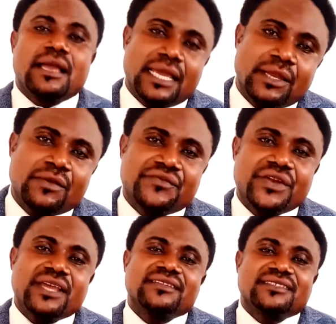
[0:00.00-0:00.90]
Hello
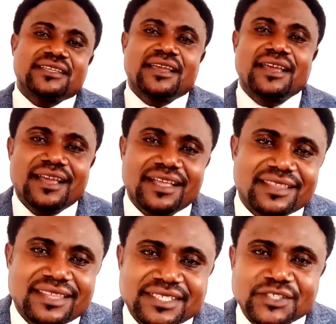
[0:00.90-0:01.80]
friends,
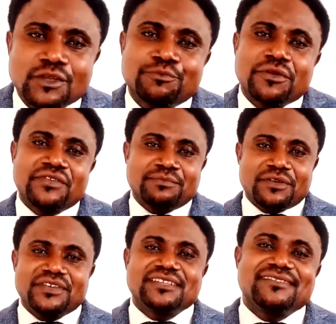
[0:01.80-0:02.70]
this is your Prophet
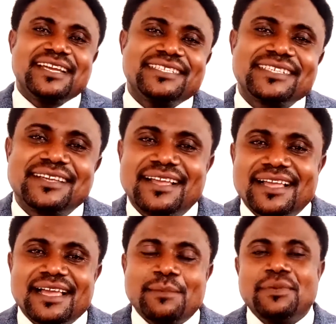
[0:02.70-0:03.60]
Prophet Great.
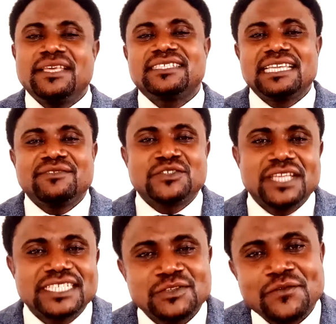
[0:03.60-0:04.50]
Please, if
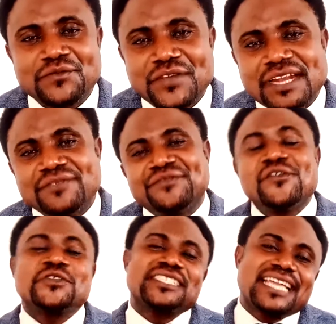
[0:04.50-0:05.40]
today is your very
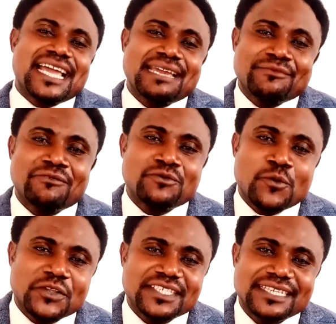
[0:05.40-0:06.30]
first time of
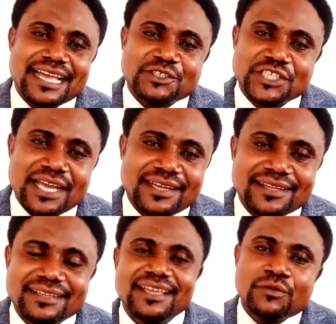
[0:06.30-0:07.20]
watching our
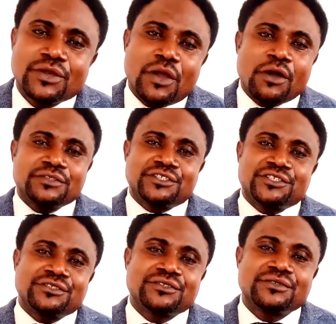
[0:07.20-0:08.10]
channel, we
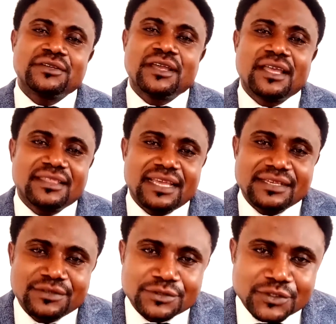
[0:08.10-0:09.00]
urge you
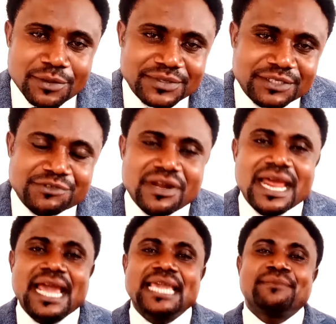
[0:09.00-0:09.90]
that you
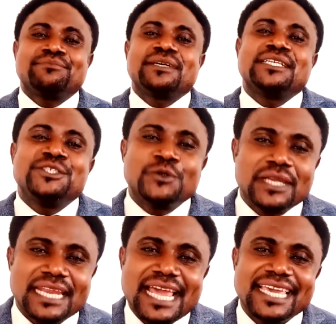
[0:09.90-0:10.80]
subscribe, you
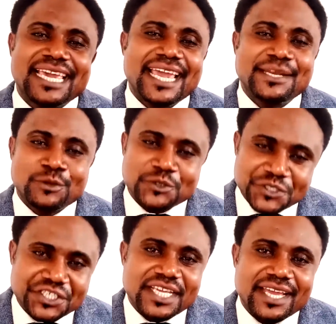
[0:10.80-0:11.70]
like, and you
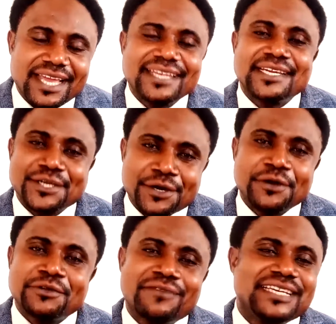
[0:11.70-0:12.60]
share, and the
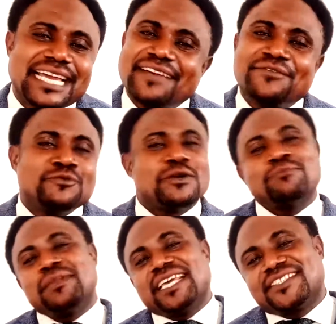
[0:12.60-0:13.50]
God of heaven will
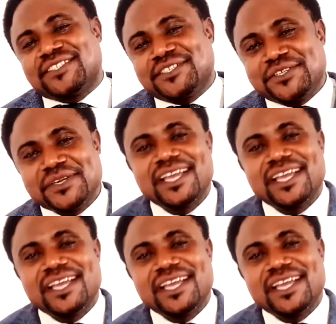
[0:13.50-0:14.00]
bless you